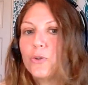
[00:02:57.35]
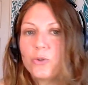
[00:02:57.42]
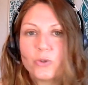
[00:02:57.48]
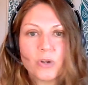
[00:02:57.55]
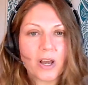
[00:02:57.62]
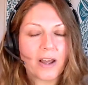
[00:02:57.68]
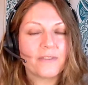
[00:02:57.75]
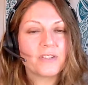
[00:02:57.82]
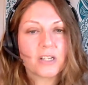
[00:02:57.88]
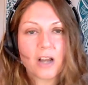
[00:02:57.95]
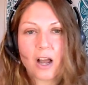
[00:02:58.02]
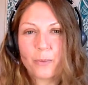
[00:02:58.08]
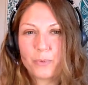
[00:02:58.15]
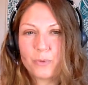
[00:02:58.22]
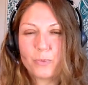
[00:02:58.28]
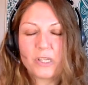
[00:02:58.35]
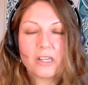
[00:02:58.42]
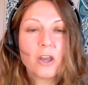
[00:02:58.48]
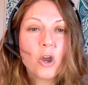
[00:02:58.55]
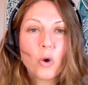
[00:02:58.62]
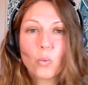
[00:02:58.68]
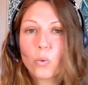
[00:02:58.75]
You do not have to copy me
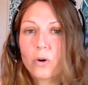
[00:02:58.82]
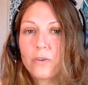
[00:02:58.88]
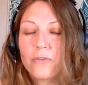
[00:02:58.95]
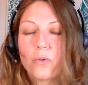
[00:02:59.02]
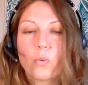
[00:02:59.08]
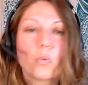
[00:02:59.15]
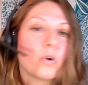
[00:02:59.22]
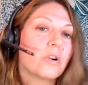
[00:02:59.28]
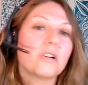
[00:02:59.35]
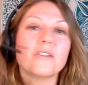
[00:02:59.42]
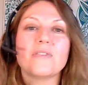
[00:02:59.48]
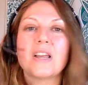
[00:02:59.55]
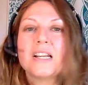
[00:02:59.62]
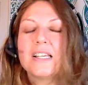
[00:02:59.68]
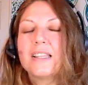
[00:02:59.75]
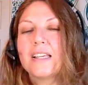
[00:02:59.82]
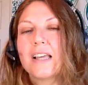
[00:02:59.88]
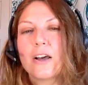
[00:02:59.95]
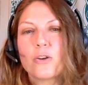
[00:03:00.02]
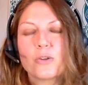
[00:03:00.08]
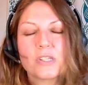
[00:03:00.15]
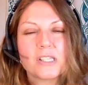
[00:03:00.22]
word for word. If anything
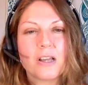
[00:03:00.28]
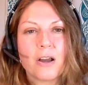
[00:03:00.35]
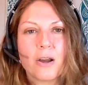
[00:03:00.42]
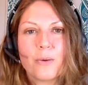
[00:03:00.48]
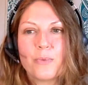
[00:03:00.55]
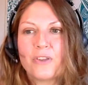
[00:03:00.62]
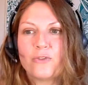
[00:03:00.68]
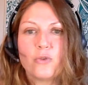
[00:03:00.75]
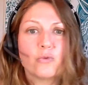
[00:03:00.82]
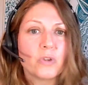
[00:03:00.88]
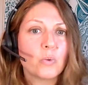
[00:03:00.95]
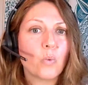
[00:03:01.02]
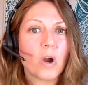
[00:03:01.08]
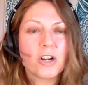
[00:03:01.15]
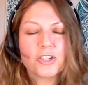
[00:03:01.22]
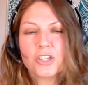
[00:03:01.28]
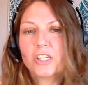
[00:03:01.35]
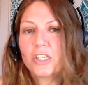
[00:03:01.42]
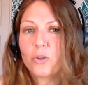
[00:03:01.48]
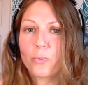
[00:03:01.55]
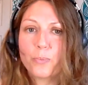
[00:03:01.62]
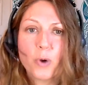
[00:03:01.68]
else, if you rewatch
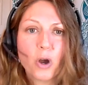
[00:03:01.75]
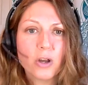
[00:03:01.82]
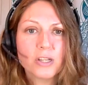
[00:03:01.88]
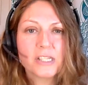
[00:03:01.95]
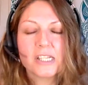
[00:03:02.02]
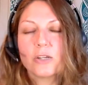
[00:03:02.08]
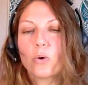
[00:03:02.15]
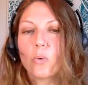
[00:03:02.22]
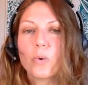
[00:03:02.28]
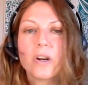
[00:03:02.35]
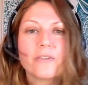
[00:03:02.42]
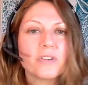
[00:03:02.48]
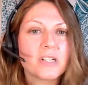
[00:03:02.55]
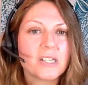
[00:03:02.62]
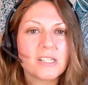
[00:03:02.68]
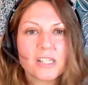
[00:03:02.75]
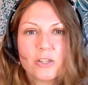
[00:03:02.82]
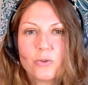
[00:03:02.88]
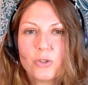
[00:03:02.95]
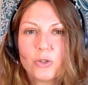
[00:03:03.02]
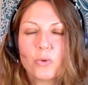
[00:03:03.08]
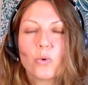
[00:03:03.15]
this or pause it or whatever it is that
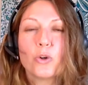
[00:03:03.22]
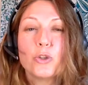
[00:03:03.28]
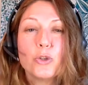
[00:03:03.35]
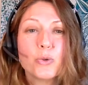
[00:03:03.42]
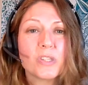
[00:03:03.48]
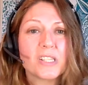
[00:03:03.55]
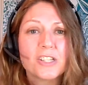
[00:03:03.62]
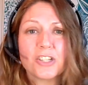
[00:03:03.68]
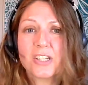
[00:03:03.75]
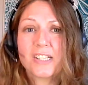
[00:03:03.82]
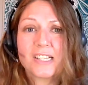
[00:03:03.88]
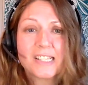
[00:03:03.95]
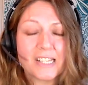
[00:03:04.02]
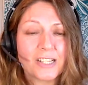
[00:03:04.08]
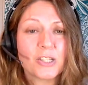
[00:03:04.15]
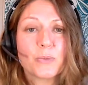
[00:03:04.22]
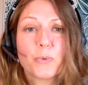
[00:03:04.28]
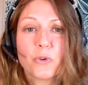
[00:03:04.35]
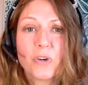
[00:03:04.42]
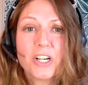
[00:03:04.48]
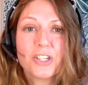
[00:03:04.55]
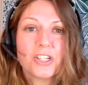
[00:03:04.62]
you do, or use this just as
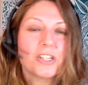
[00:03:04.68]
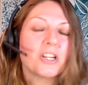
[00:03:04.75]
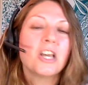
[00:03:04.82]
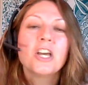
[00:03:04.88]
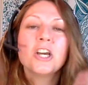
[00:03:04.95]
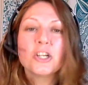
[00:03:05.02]
inspiration